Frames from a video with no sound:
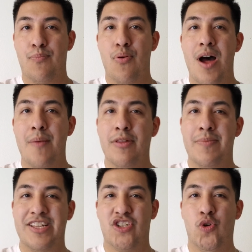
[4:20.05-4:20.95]

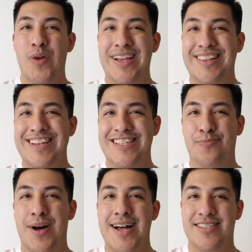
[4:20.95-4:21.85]
problem as quickly as
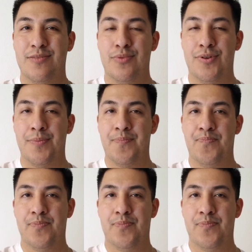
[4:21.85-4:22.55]
possible,